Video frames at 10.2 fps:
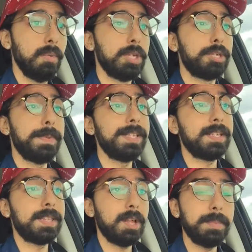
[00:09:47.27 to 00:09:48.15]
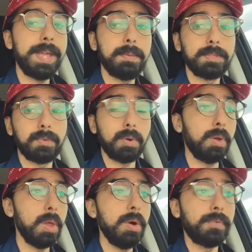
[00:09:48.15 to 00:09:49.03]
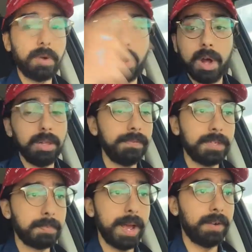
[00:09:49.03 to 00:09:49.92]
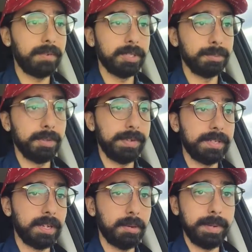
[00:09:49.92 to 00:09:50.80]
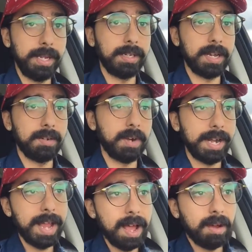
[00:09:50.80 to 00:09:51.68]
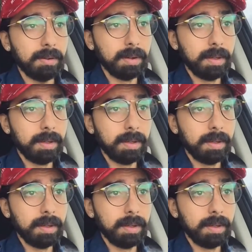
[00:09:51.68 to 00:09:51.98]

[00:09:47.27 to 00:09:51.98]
which means that they'll be able to roll over all of the Spider Verse movies that are being done right now